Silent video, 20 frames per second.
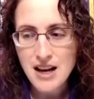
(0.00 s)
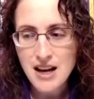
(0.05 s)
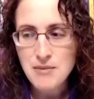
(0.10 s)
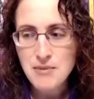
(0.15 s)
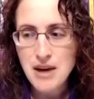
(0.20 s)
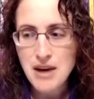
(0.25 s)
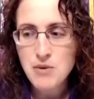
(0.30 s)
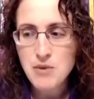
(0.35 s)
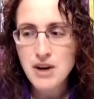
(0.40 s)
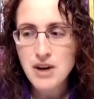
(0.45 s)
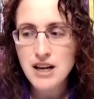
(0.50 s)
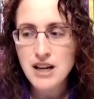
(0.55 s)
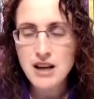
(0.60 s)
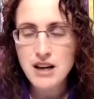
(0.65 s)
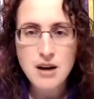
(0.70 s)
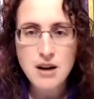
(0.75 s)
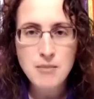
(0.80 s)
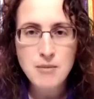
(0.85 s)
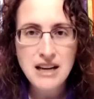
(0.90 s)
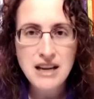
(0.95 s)
I work at a
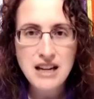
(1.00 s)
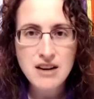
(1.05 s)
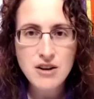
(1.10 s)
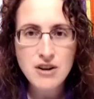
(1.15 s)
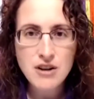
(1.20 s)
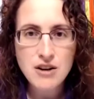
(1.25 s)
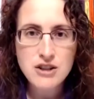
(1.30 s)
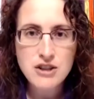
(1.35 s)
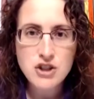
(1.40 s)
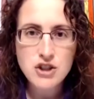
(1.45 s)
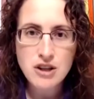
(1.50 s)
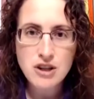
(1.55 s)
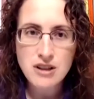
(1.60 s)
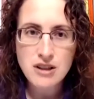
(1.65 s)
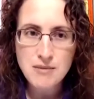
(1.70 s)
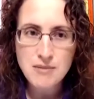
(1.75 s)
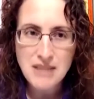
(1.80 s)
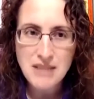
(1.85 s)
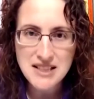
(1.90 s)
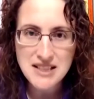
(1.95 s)
company called A Charlotte
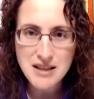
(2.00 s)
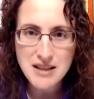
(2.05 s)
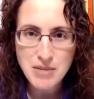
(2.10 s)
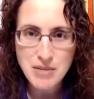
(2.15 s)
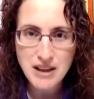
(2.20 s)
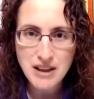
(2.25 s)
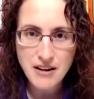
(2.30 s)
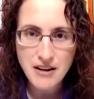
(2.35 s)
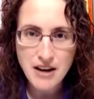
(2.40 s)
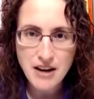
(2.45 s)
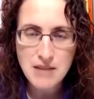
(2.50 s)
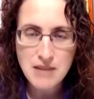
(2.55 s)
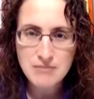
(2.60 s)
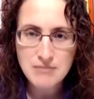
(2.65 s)
Mason Plenary.